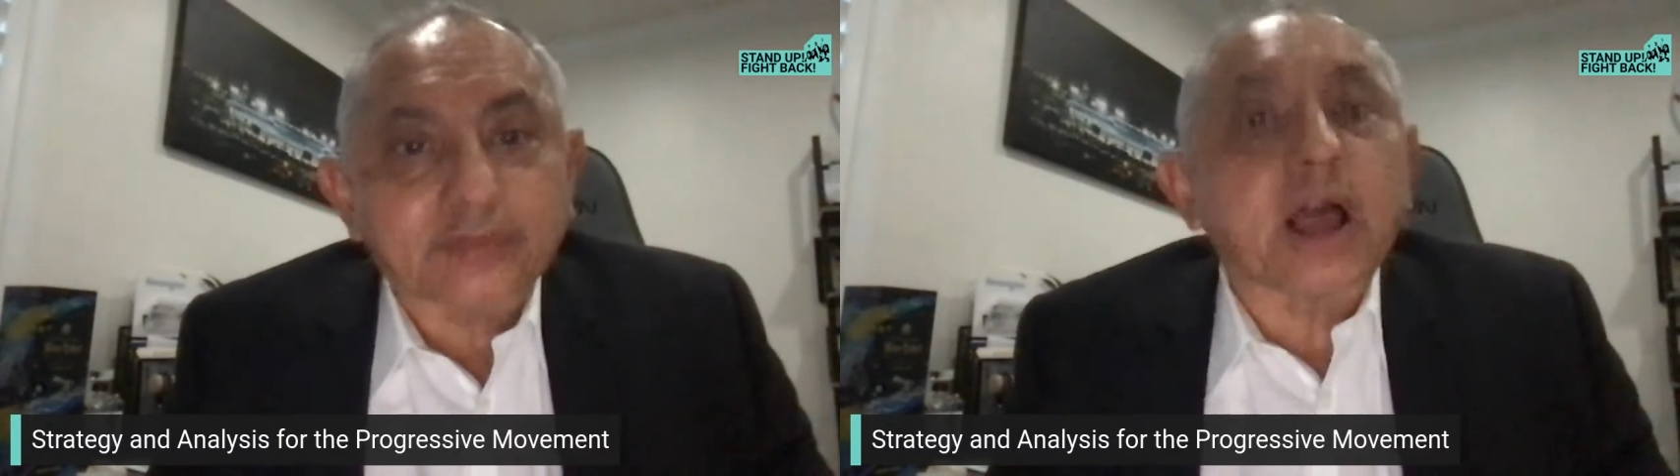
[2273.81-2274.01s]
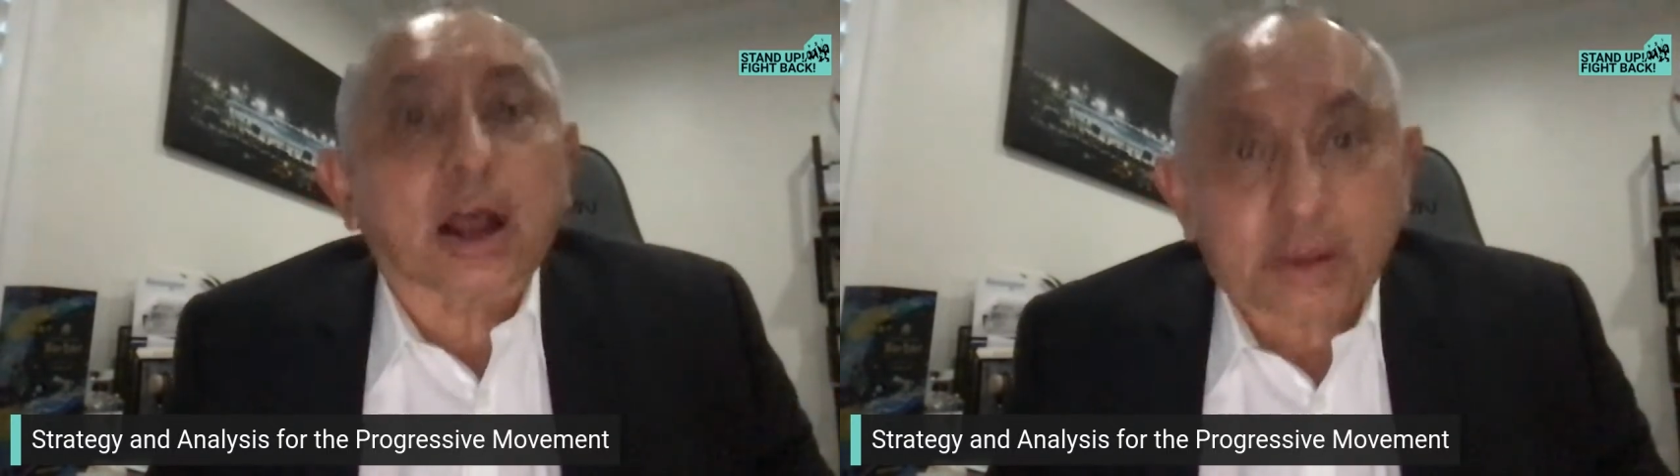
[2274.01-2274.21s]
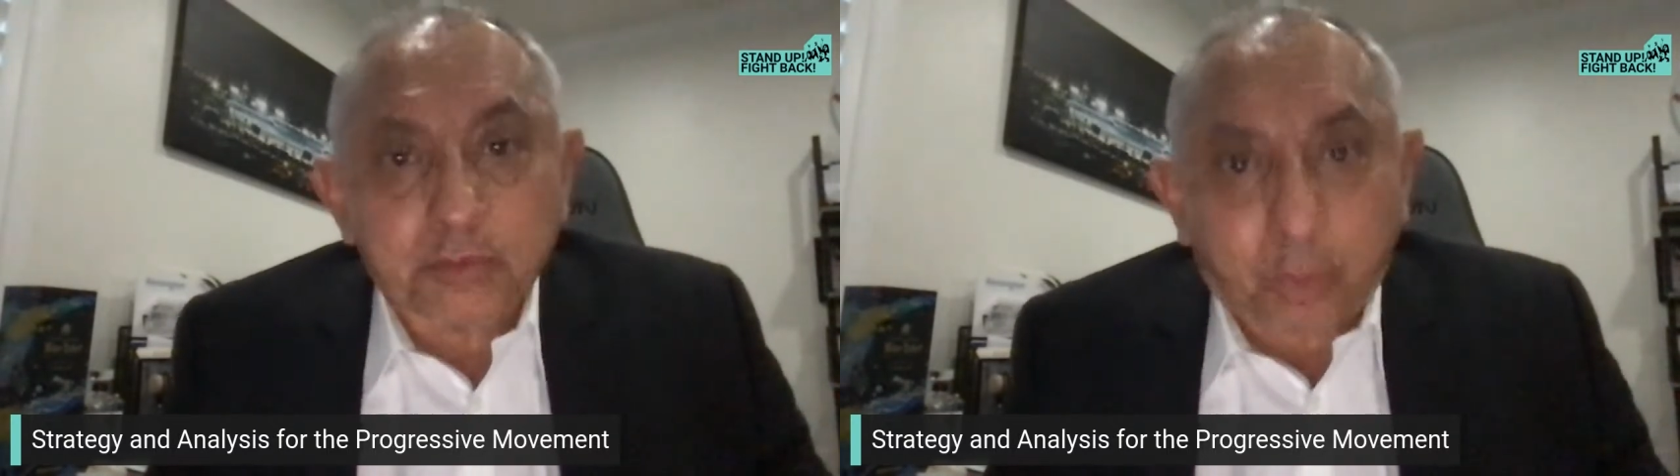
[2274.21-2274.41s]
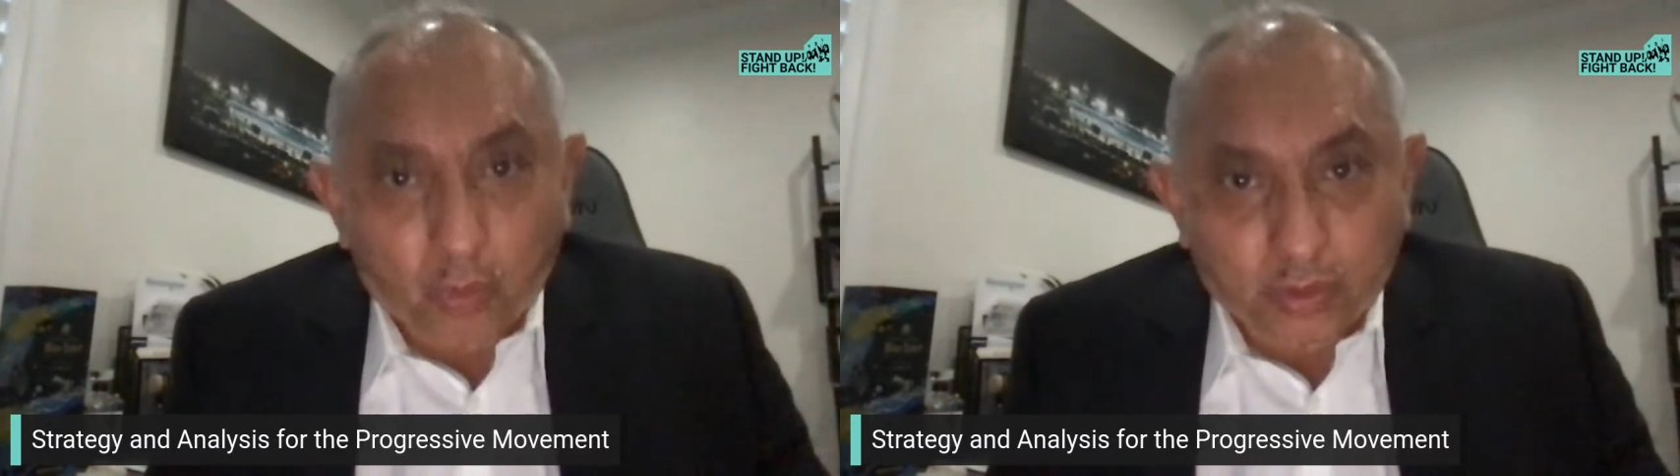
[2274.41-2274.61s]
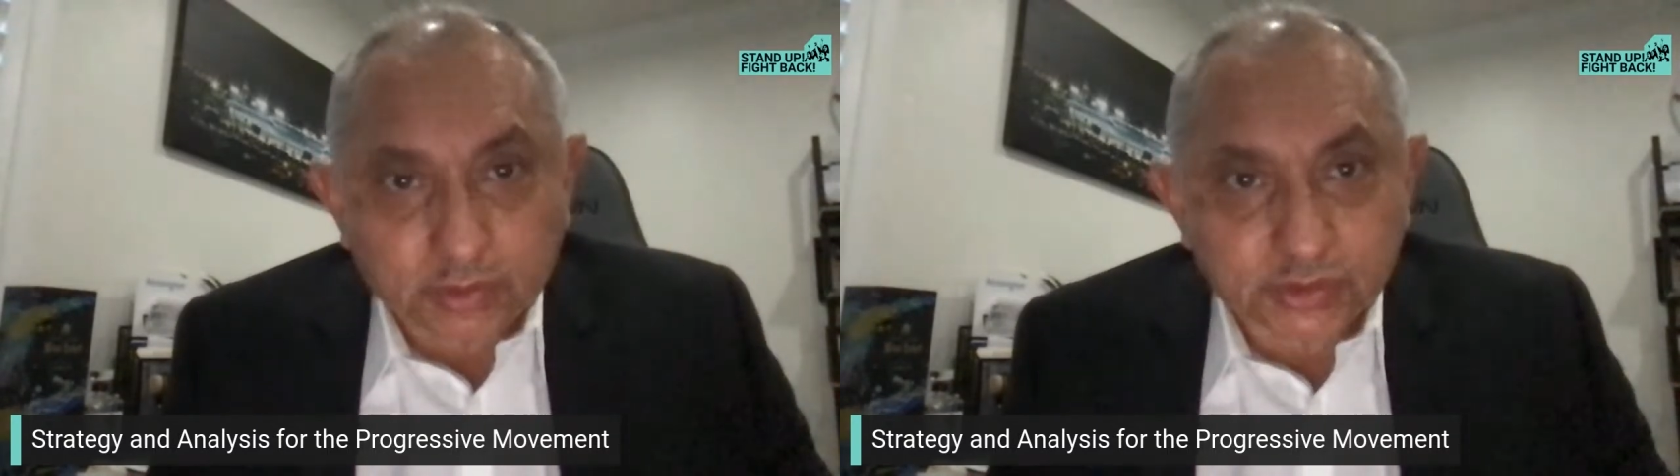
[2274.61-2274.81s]
talking
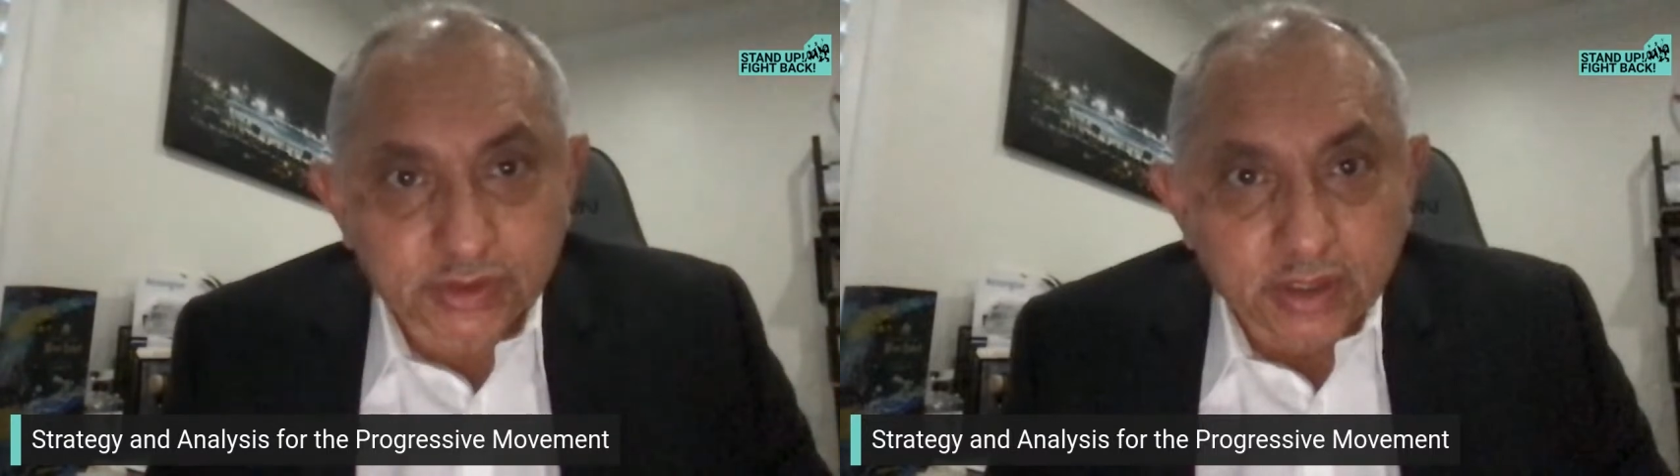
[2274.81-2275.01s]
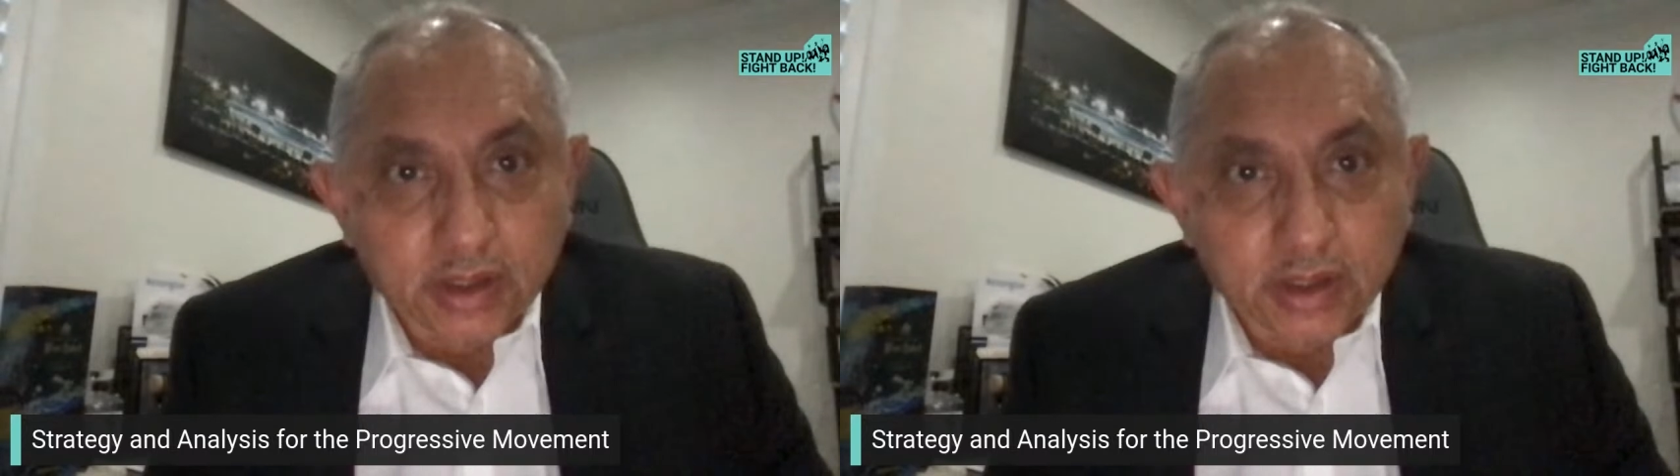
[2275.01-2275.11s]
points.